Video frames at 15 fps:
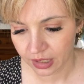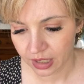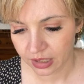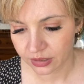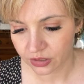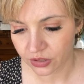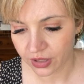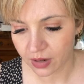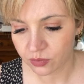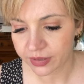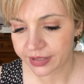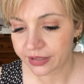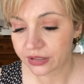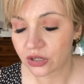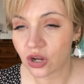so that
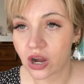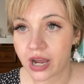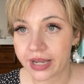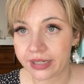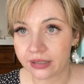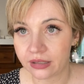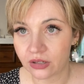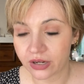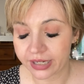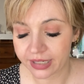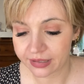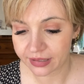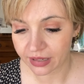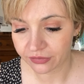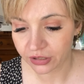was
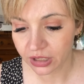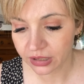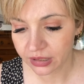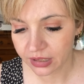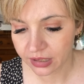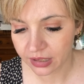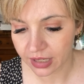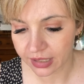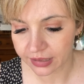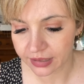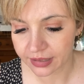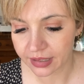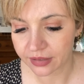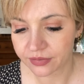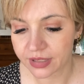$9.97
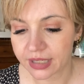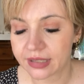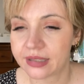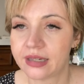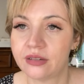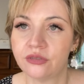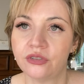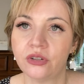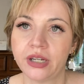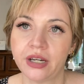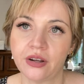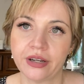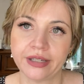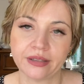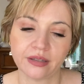instead of
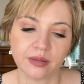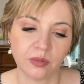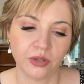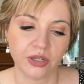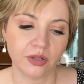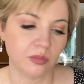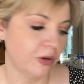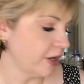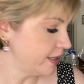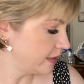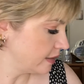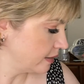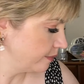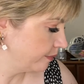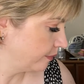$16.49. It's a pretty good
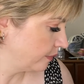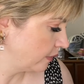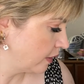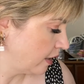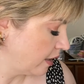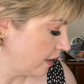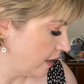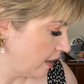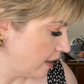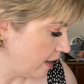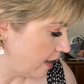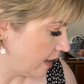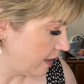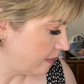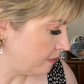price.
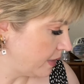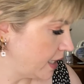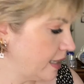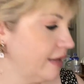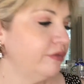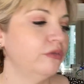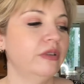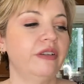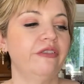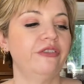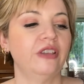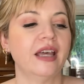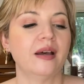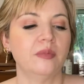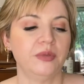Another one,
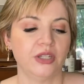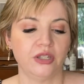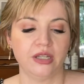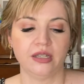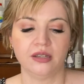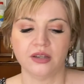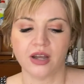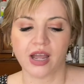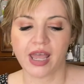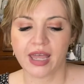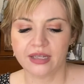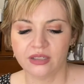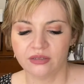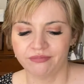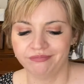Flower Beauty. I
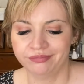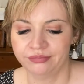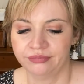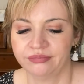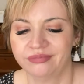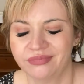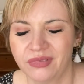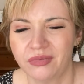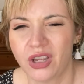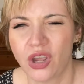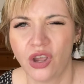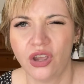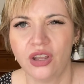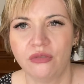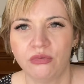had
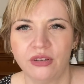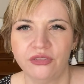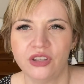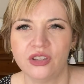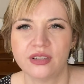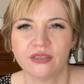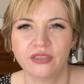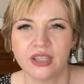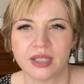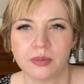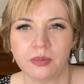heard reviews of this